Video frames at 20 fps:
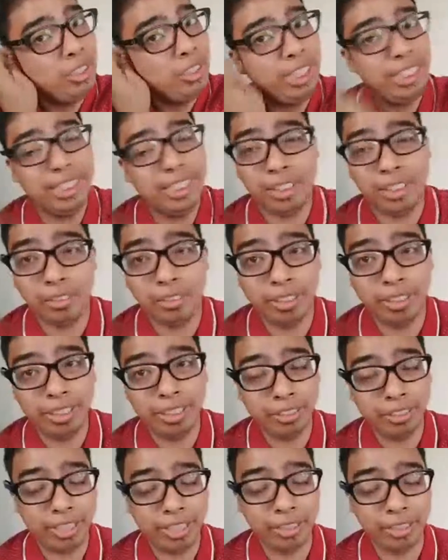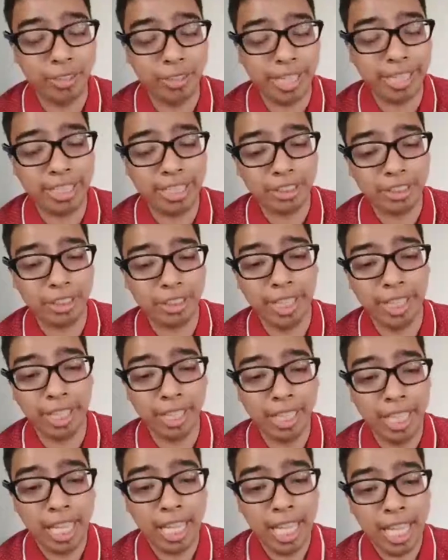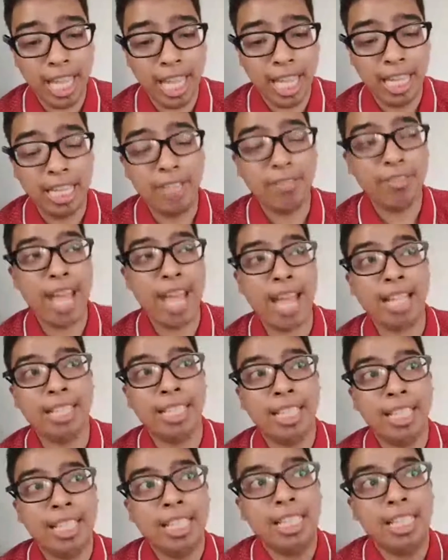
So it's rather quite historic. In fact,